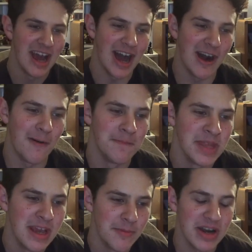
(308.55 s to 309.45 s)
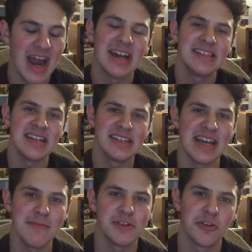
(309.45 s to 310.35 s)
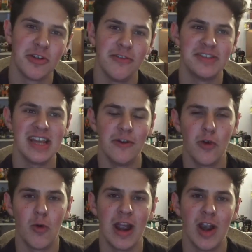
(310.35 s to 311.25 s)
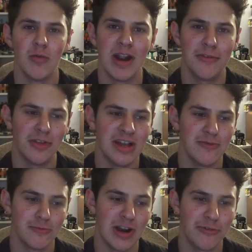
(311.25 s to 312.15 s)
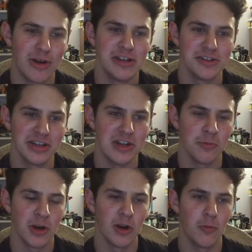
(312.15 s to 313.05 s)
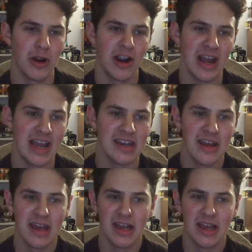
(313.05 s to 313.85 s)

But it has that same sort of self-aware referential humor where it